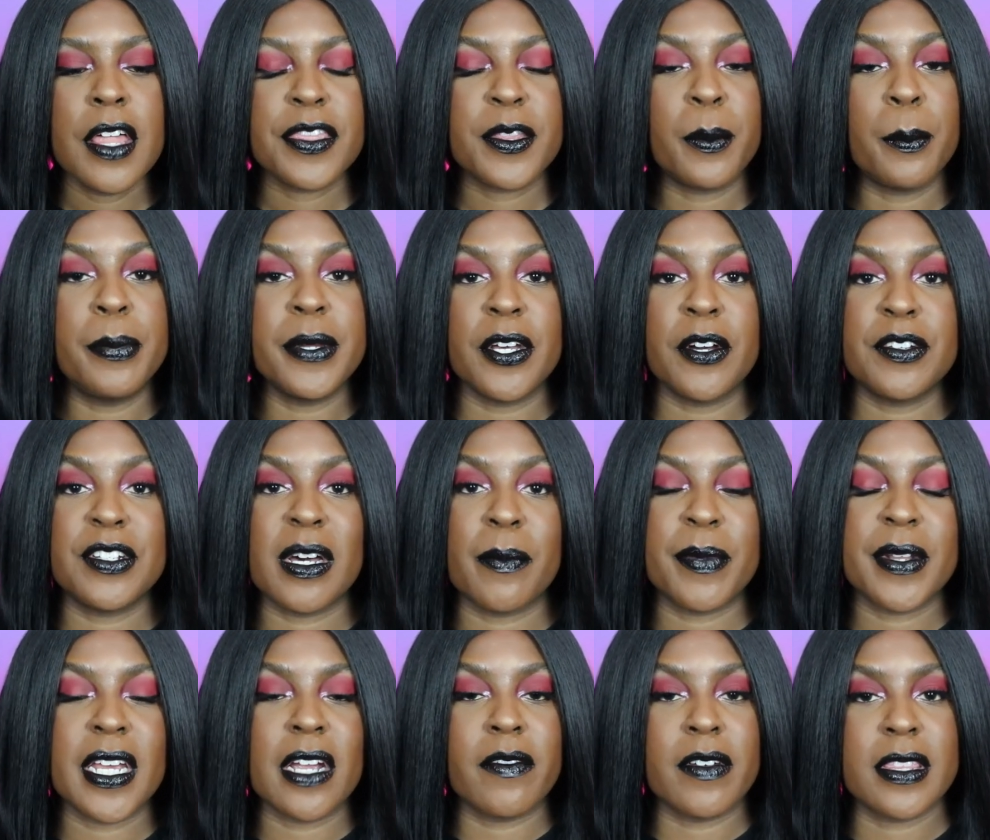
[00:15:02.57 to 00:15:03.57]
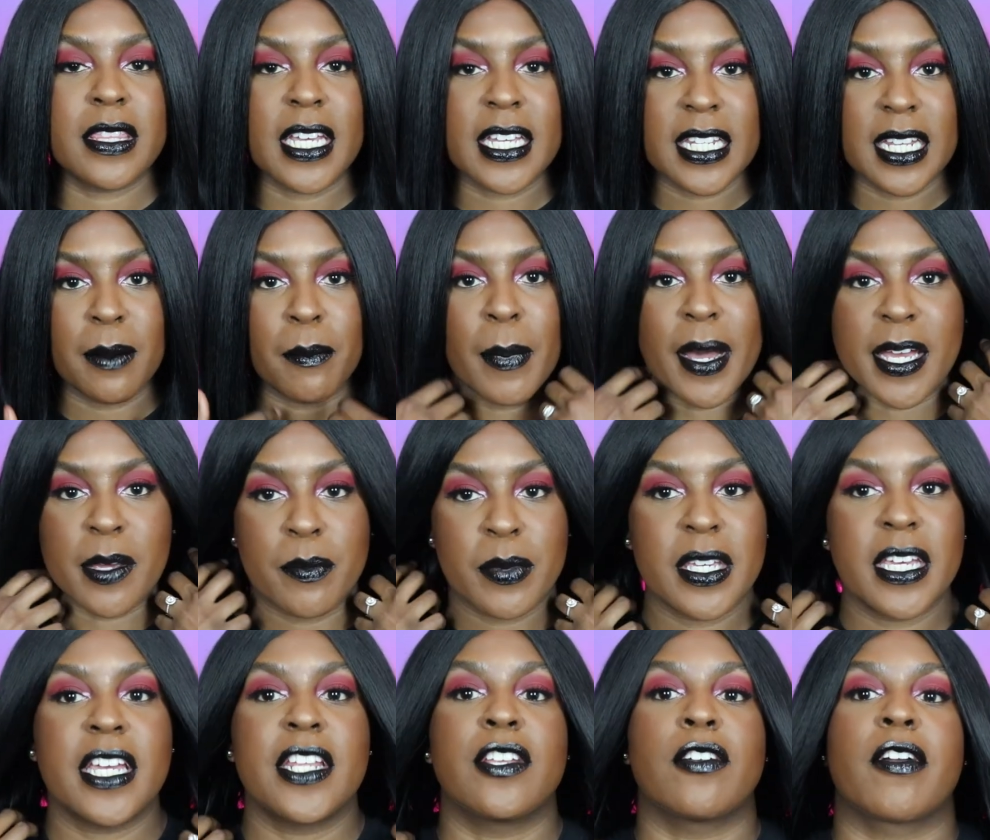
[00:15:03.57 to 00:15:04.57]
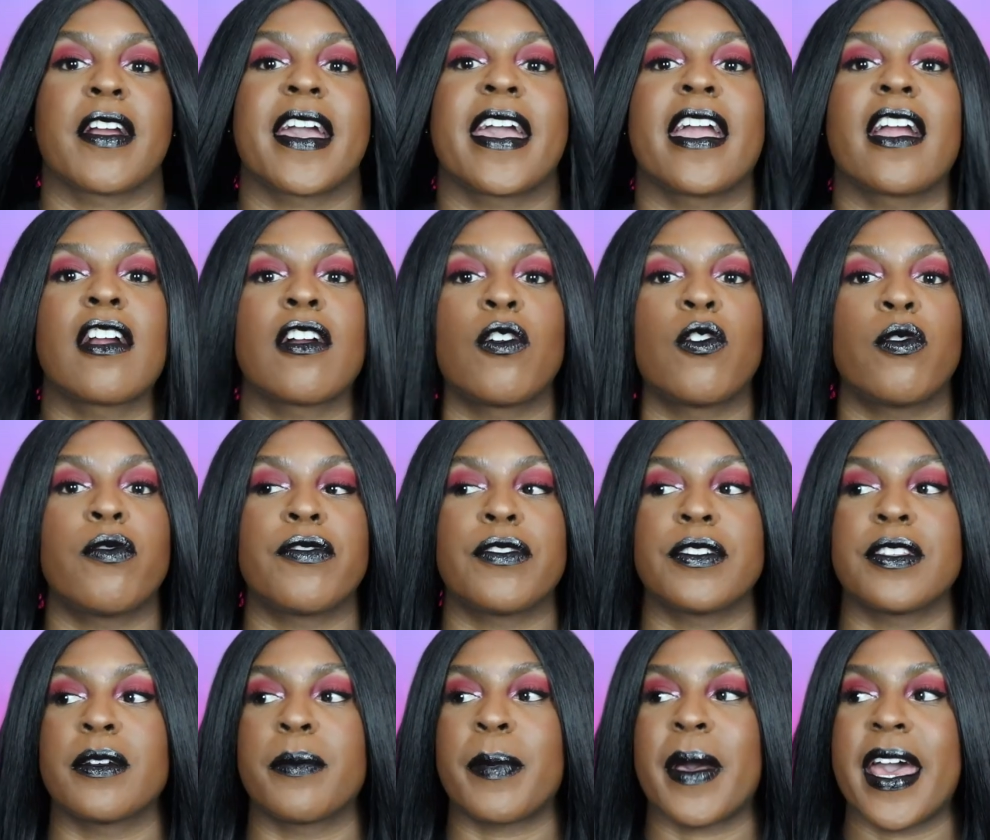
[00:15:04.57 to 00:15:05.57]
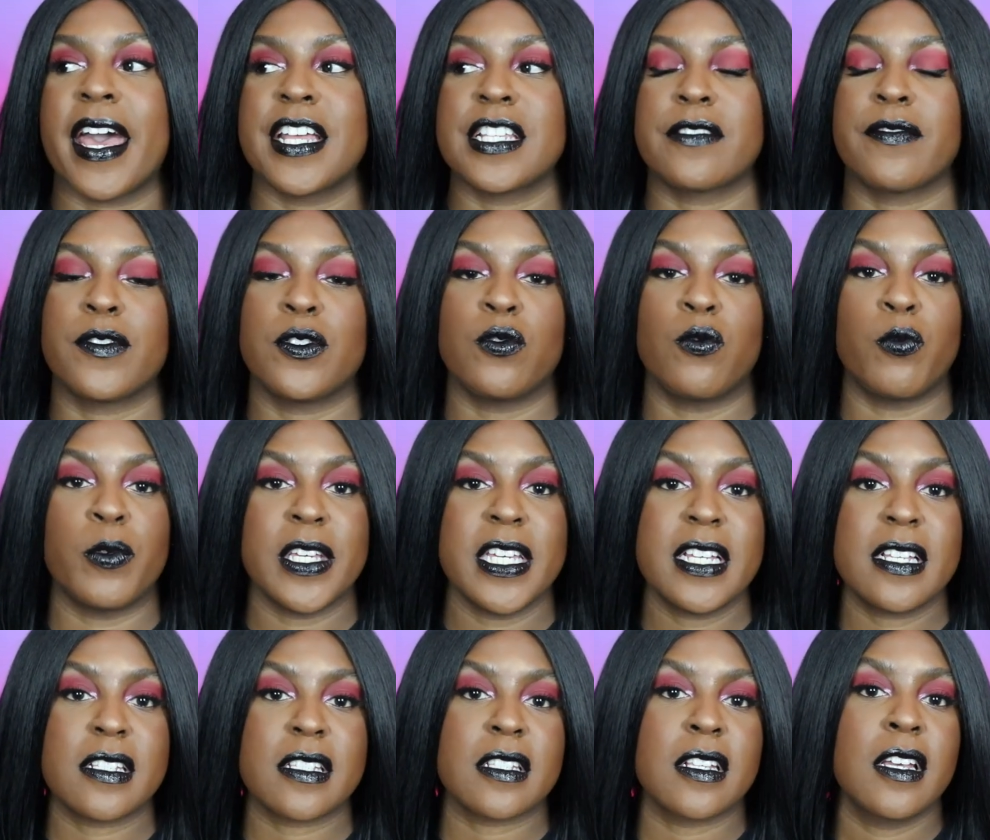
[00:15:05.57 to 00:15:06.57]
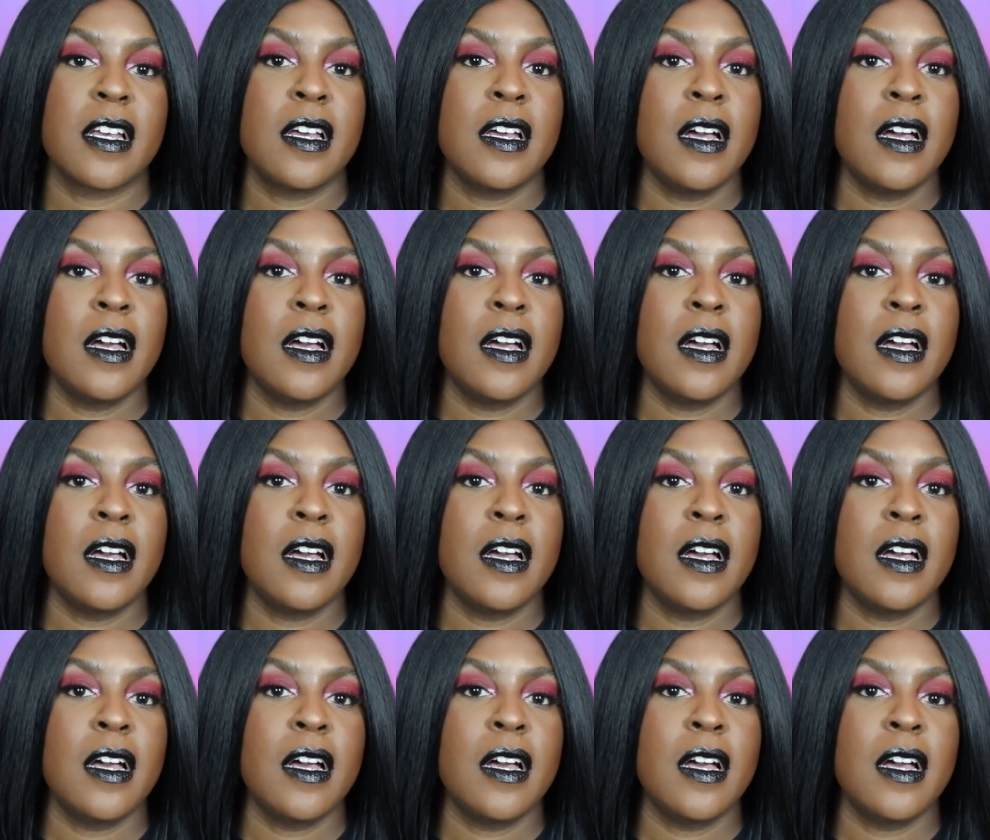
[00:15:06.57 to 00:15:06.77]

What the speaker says: the buildup and everything that might be in your hair over the past few weeks,